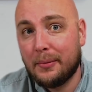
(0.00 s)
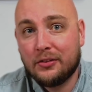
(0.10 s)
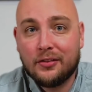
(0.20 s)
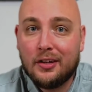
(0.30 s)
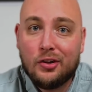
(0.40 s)

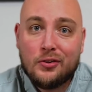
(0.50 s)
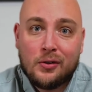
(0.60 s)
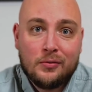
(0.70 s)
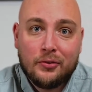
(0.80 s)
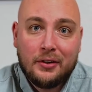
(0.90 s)
much that you
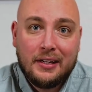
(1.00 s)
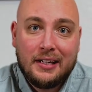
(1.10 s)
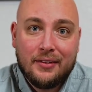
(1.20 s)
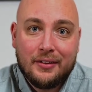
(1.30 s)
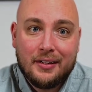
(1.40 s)
don't really
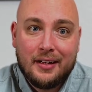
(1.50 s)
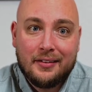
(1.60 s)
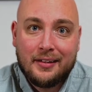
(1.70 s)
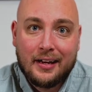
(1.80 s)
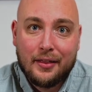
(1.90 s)
give it a
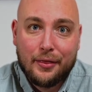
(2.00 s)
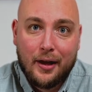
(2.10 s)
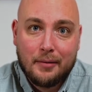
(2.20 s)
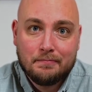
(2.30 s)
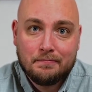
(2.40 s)
second
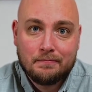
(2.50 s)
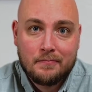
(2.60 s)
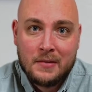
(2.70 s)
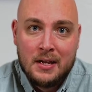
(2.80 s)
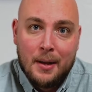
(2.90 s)
thought.
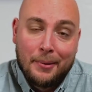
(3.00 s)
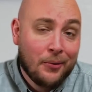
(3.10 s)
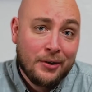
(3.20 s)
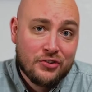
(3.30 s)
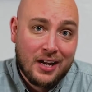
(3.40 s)
But I
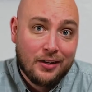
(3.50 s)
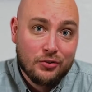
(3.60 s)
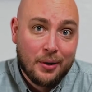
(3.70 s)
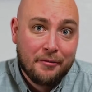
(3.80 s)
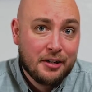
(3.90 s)
want to challenge
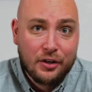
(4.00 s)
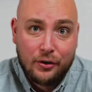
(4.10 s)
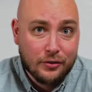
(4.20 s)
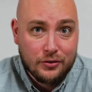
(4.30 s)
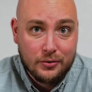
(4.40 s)
you, I want to
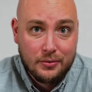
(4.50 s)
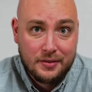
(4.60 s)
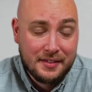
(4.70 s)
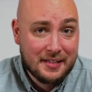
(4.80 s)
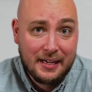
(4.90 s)
encourage you
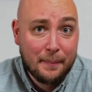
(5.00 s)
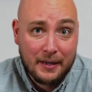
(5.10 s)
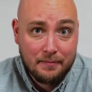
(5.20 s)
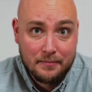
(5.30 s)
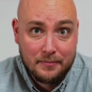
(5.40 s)
to take a
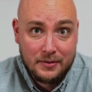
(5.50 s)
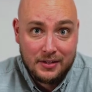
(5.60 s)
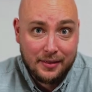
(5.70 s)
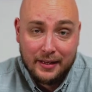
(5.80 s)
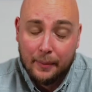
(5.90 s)
minute
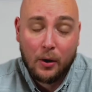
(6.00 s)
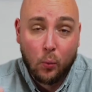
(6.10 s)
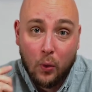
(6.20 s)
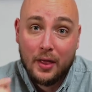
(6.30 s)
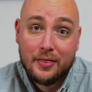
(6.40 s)
to think about
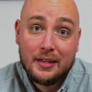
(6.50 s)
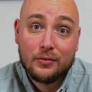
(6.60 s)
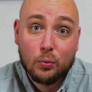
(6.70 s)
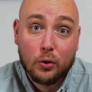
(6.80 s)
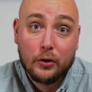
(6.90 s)
what
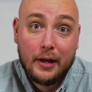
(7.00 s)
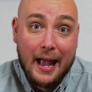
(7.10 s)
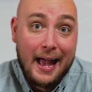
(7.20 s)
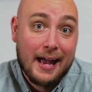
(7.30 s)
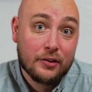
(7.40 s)
this word
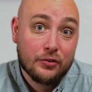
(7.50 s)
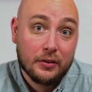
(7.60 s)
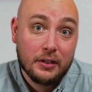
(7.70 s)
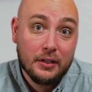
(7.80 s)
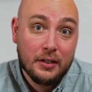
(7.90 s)

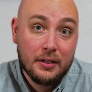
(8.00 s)
actually